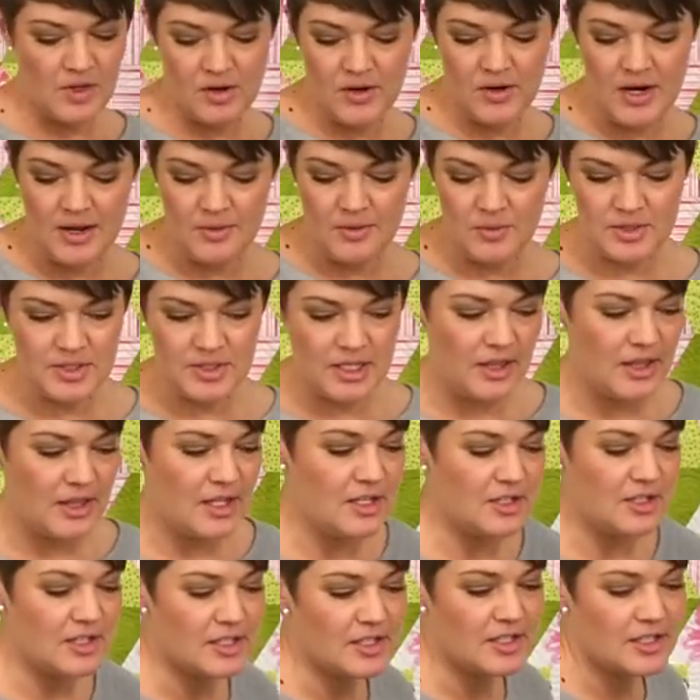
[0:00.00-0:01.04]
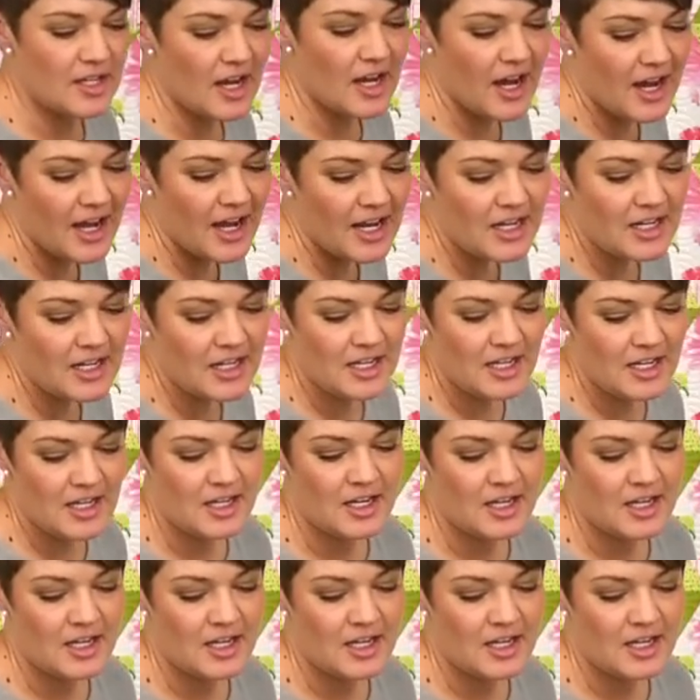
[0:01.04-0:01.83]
All right, we'll set these aside,